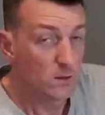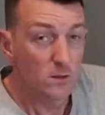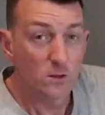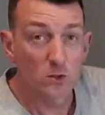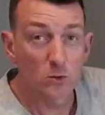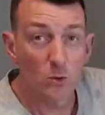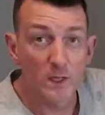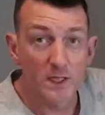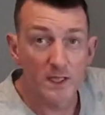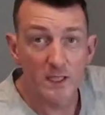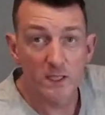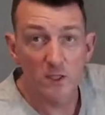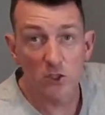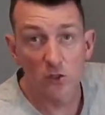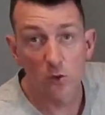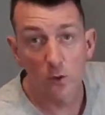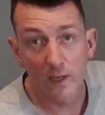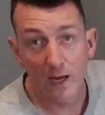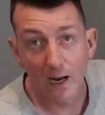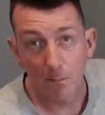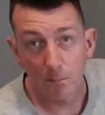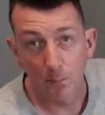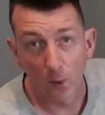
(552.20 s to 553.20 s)
So what you need to
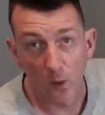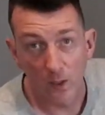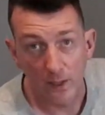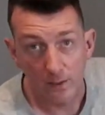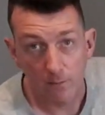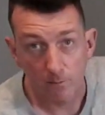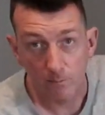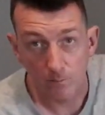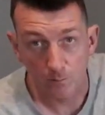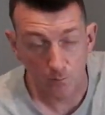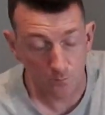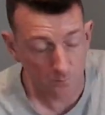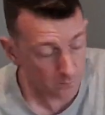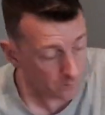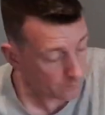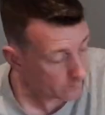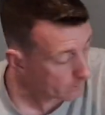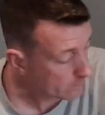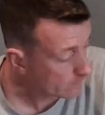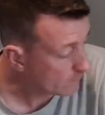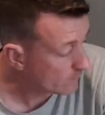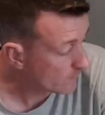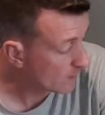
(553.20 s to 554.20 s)
do at that point,
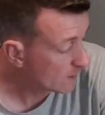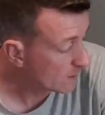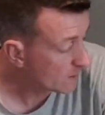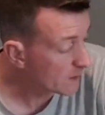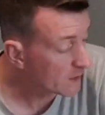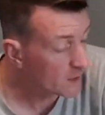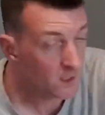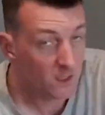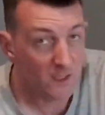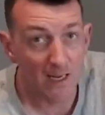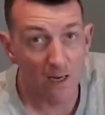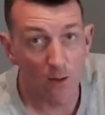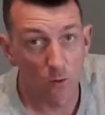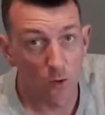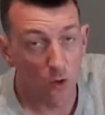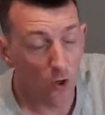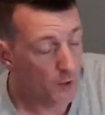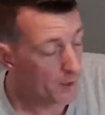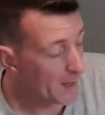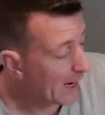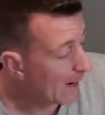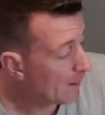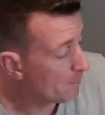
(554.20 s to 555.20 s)
you need to
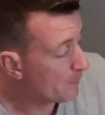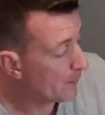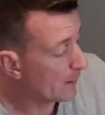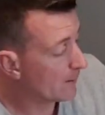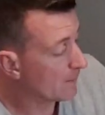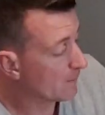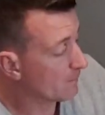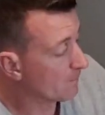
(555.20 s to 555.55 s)
download app.